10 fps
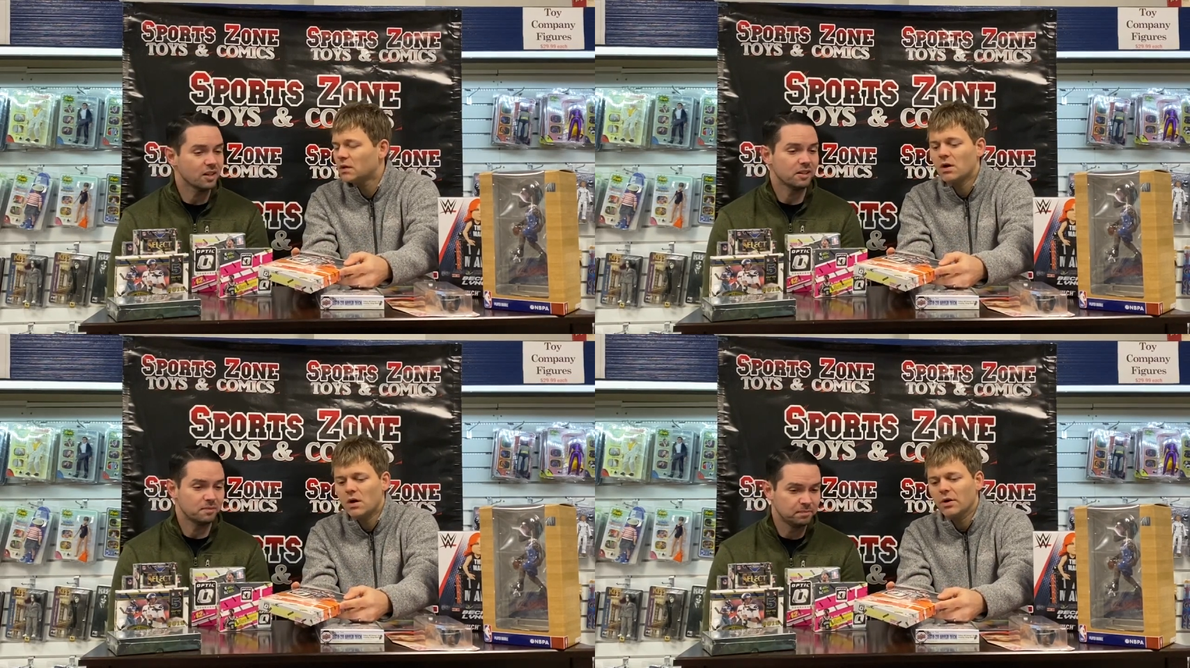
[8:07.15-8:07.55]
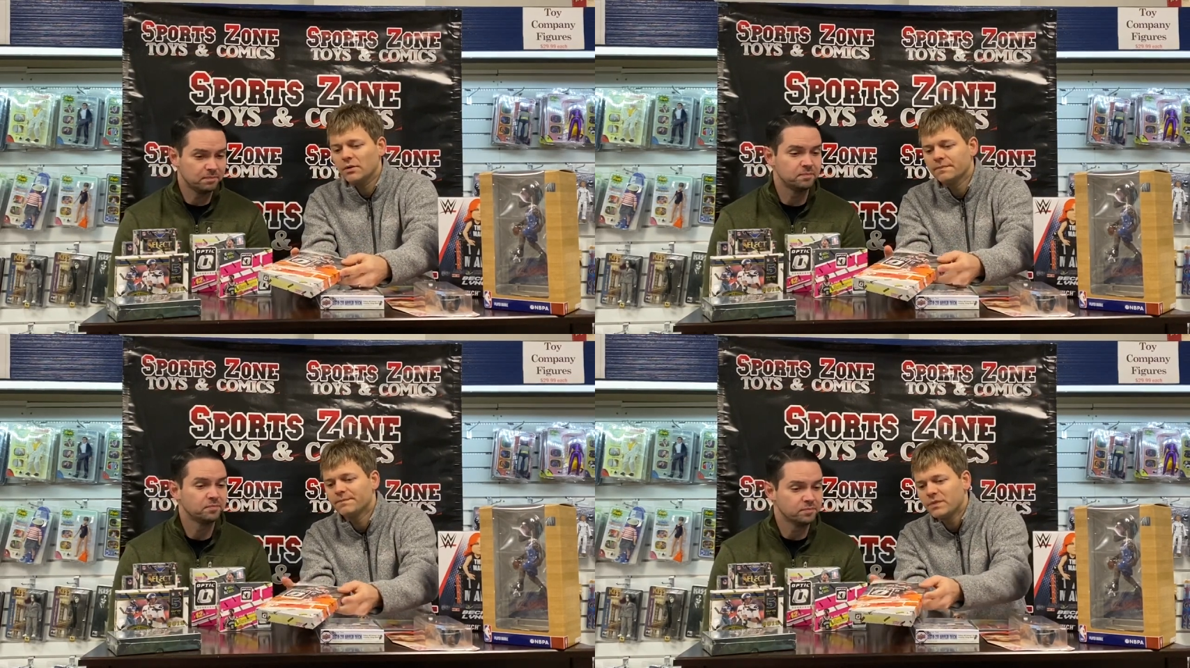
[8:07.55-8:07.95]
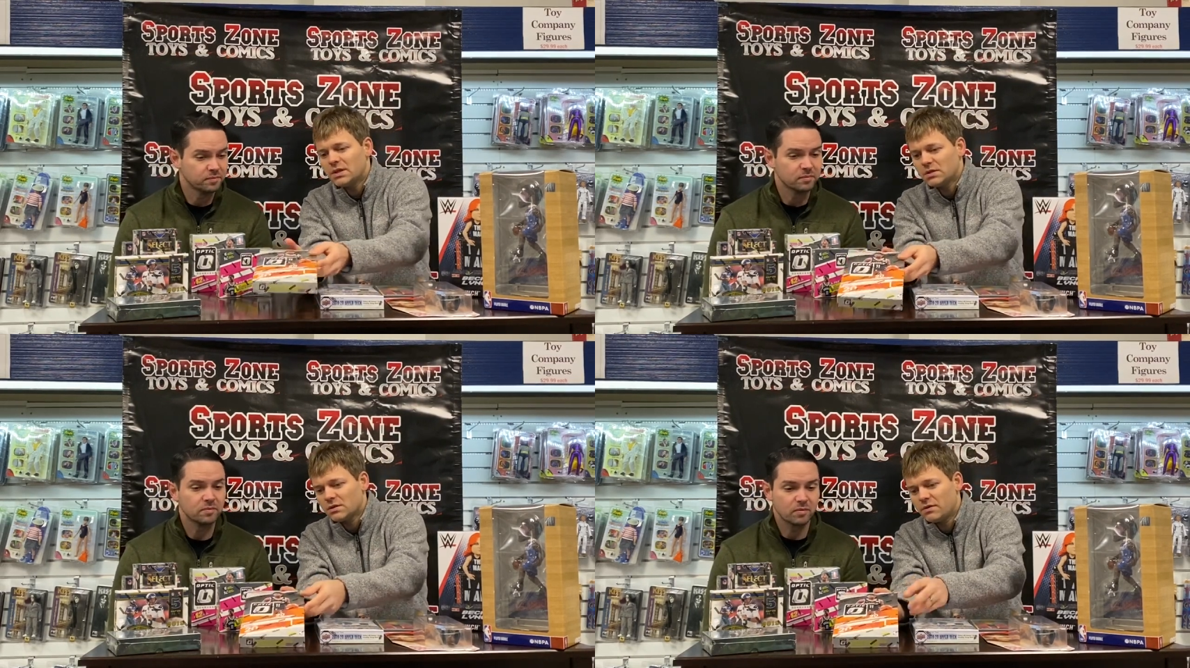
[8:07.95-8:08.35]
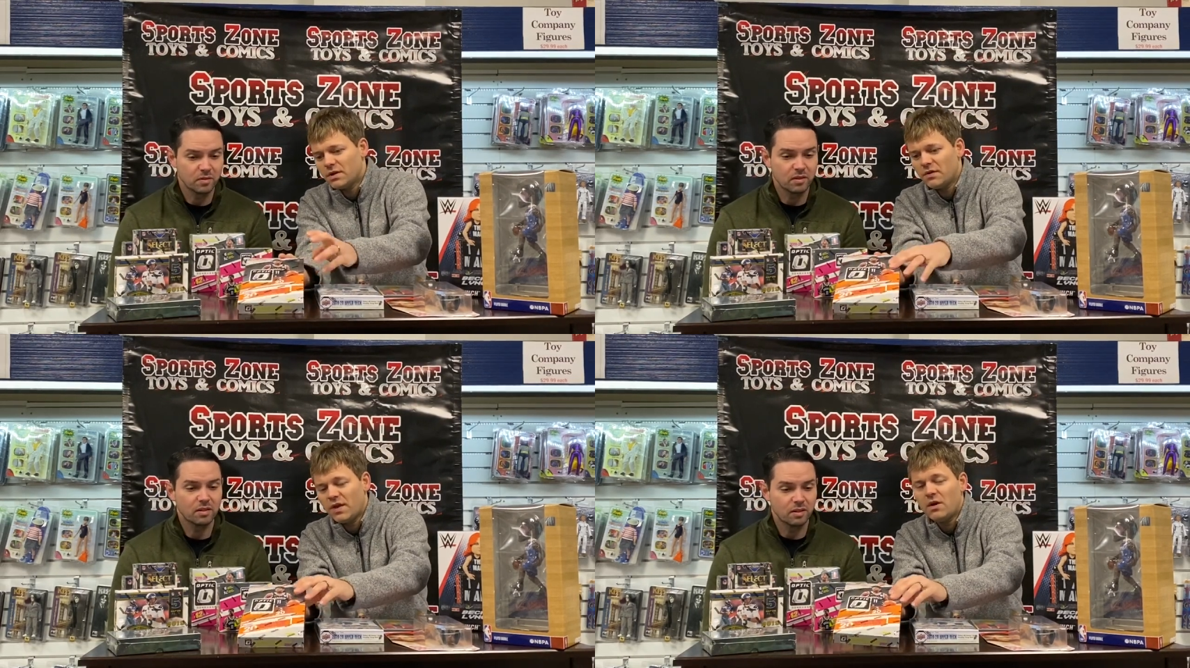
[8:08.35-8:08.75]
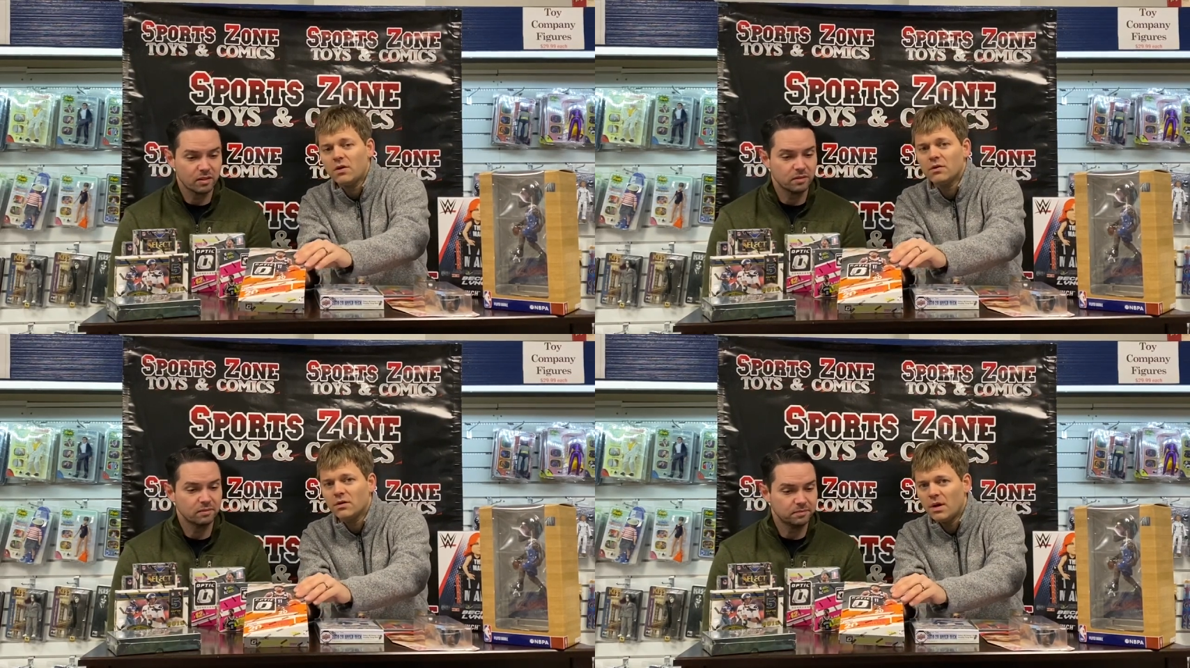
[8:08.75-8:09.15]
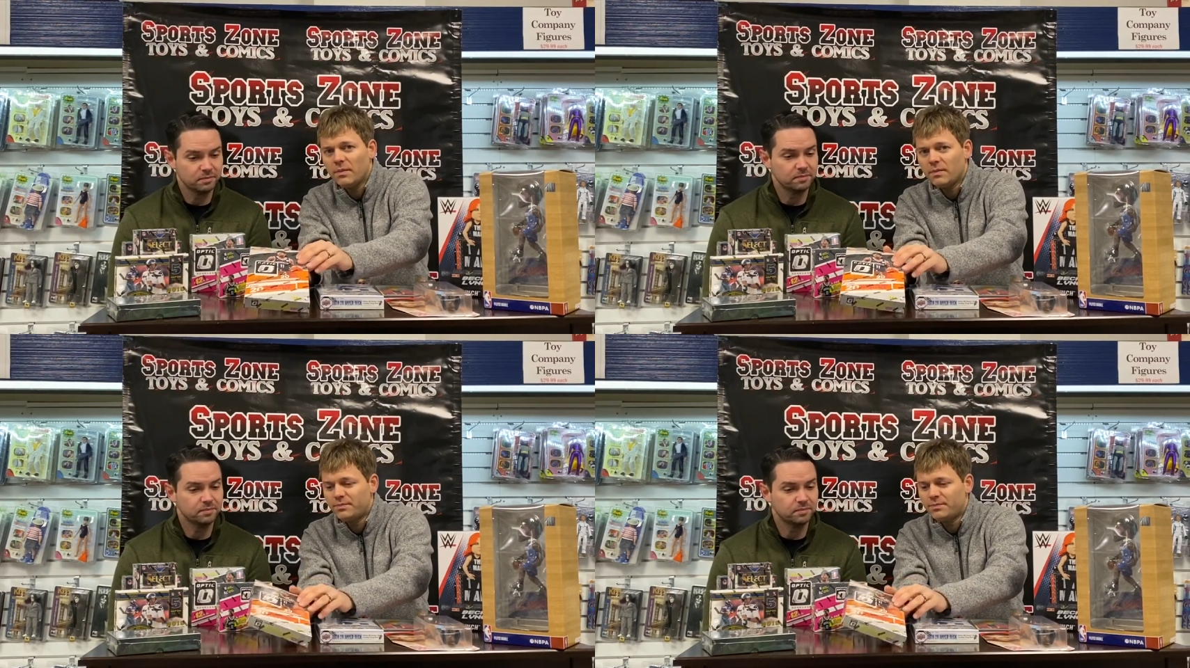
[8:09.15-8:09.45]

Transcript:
Speaker 1: card. So they, they're uh,